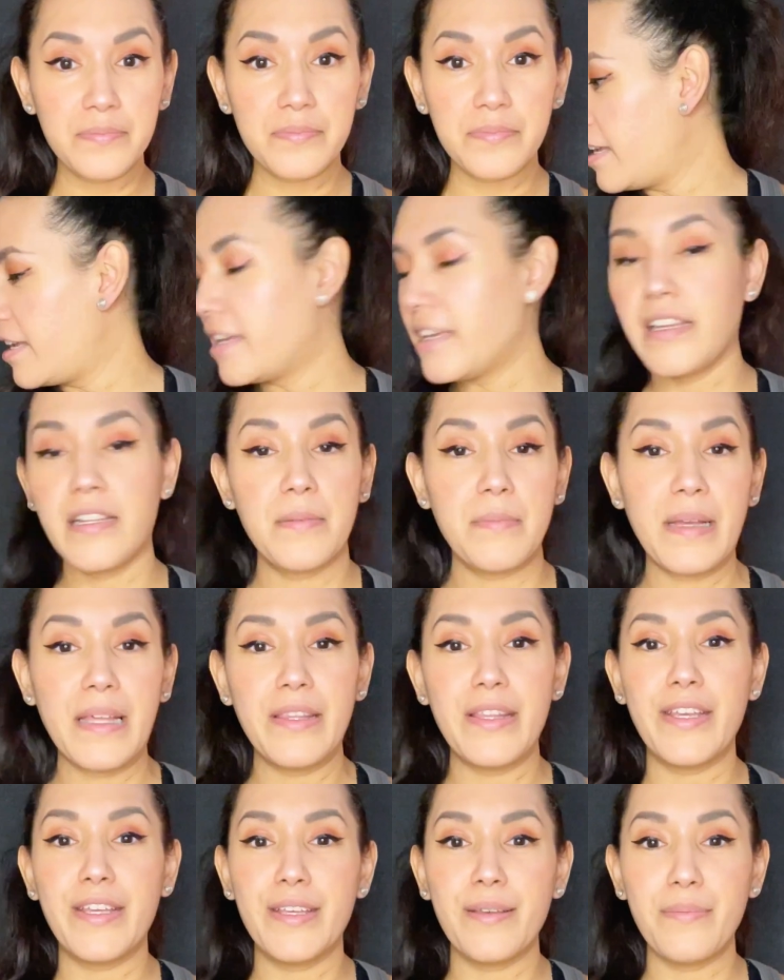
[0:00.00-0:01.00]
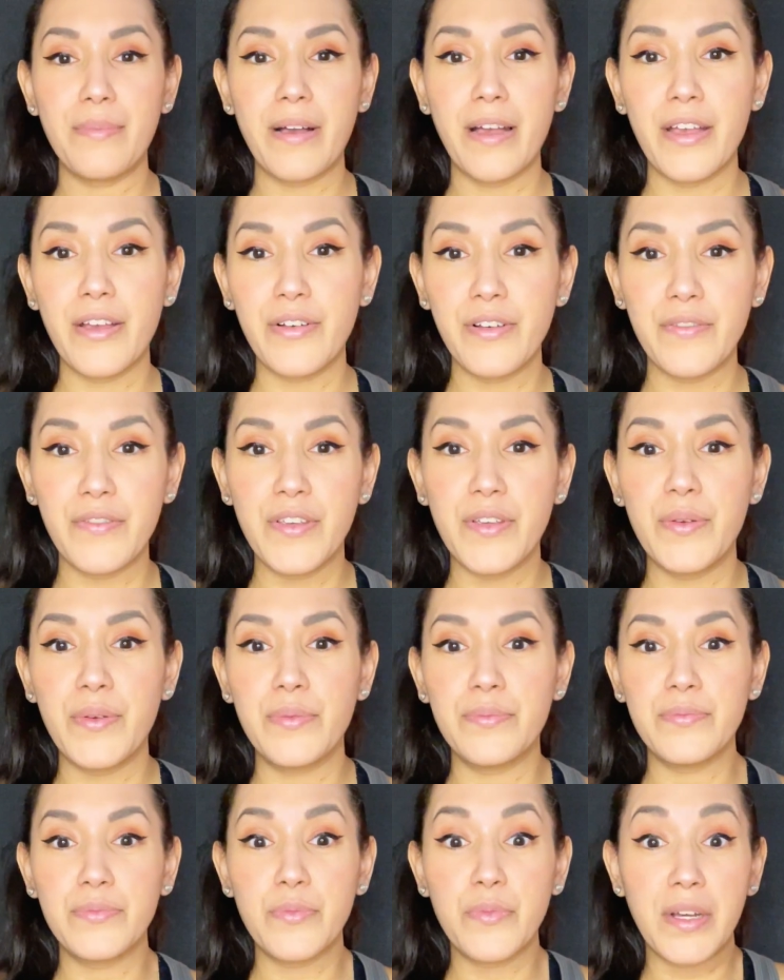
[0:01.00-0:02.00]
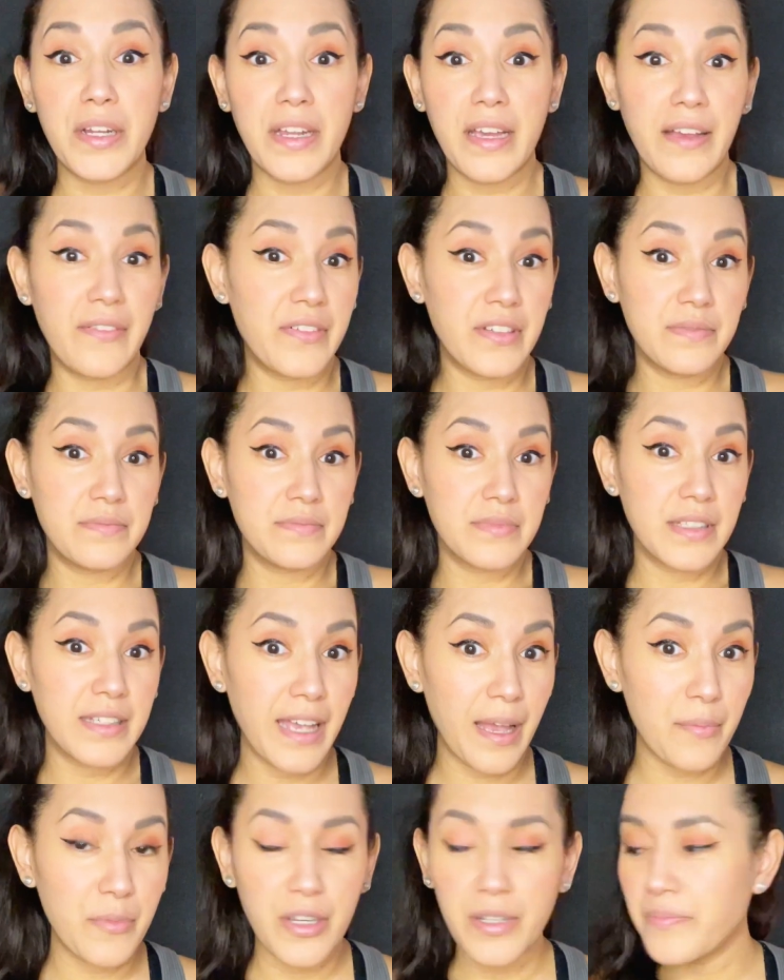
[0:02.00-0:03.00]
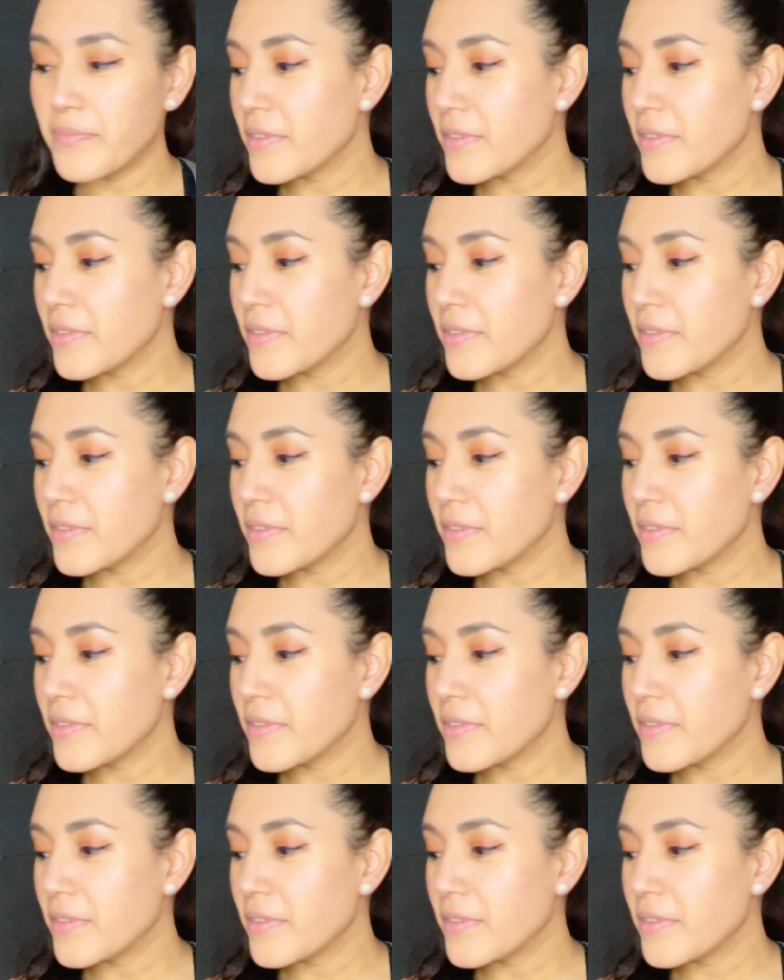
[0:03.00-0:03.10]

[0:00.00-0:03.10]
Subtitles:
in my link in bio if you want to have a camera.